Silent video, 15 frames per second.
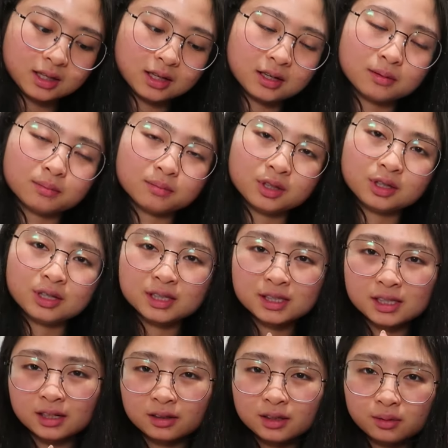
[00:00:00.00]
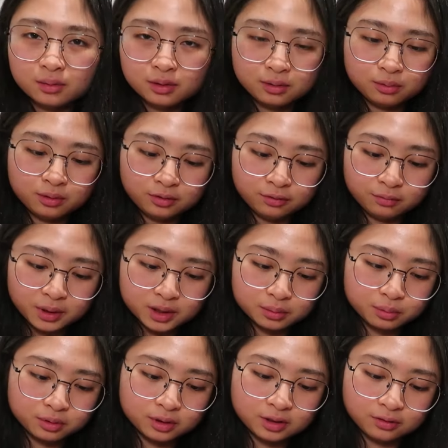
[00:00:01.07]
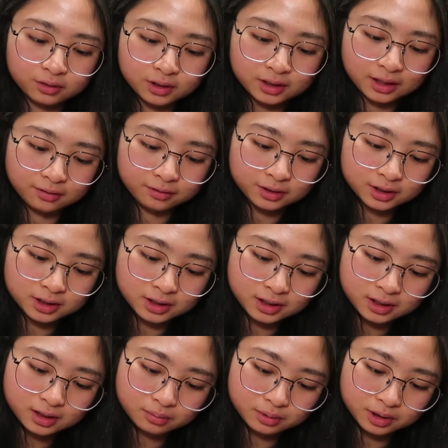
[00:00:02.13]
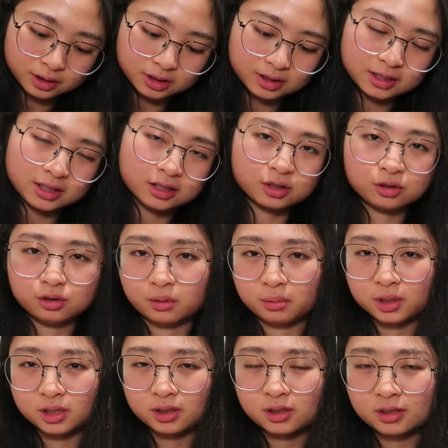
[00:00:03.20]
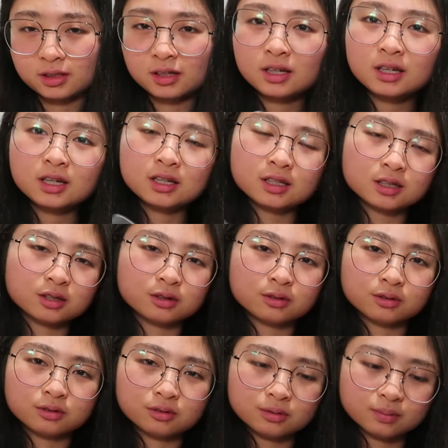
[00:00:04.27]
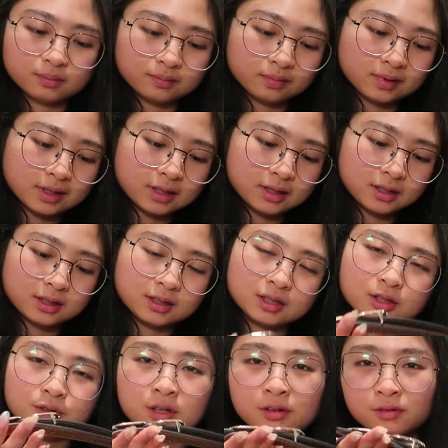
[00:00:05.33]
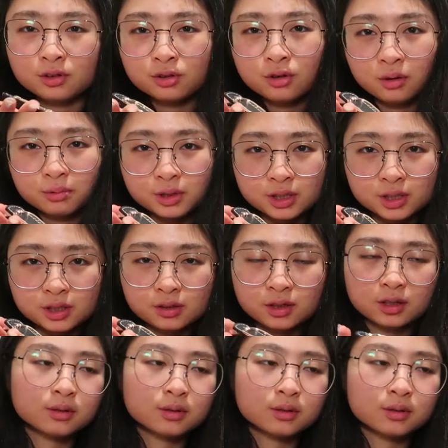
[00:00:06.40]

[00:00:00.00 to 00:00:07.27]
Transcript: You can style it with much more different diversity because that's two options. So you have two options